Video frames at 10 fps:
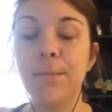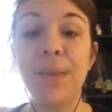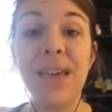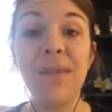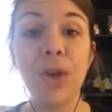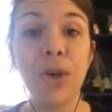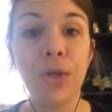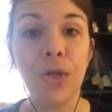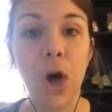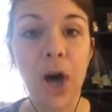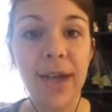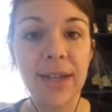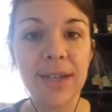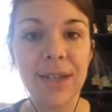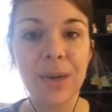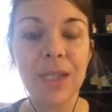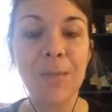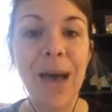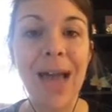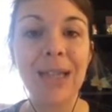even your thoughts. So it's
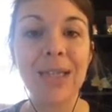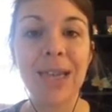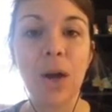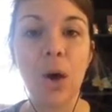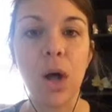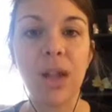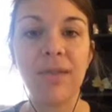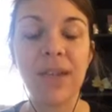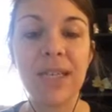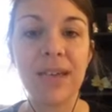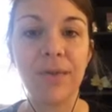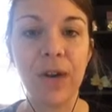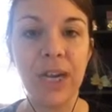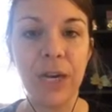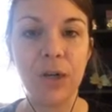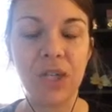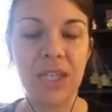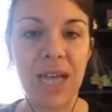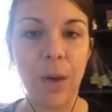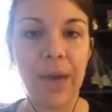balancing all of these different energies
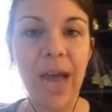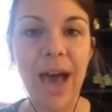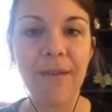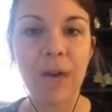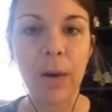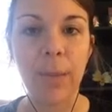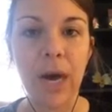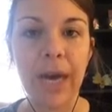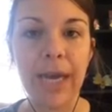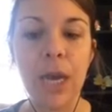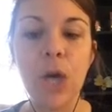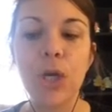that we have in our body